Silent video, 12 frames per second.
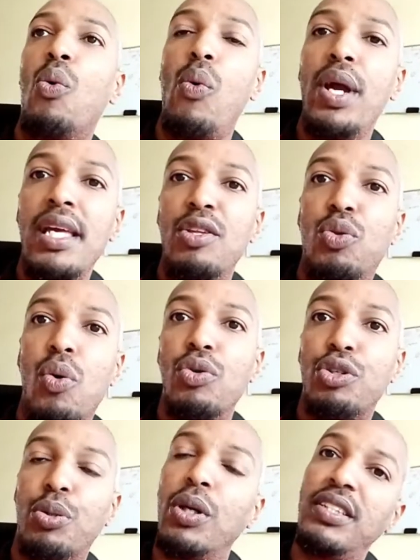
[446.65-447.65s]
We
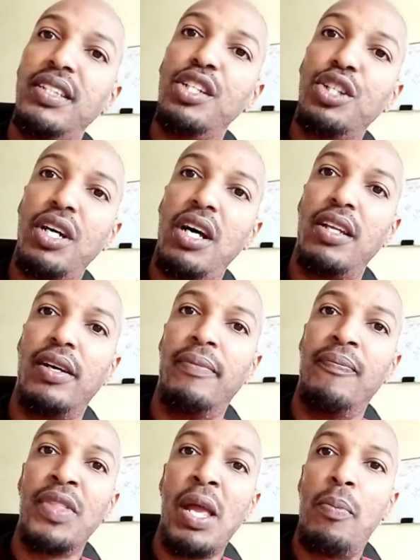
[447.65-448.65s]
don't trust each other.
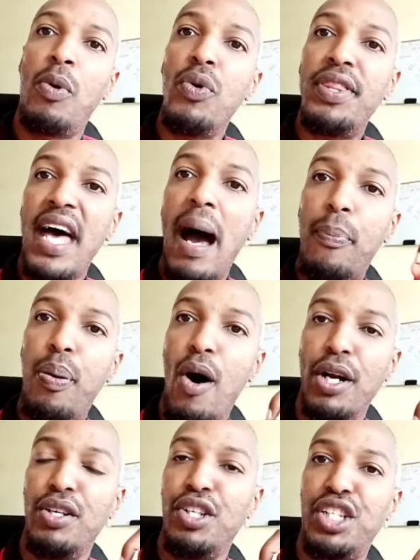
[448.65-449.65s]
But without
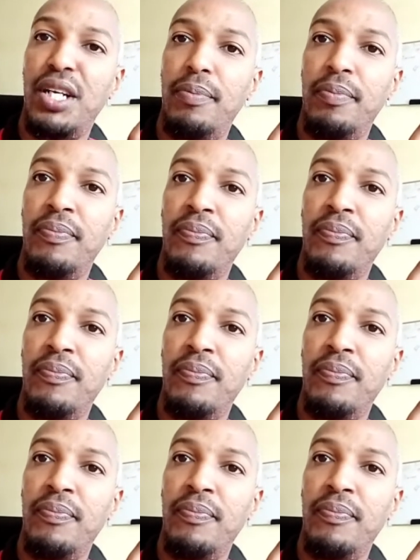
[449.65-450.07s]
partnership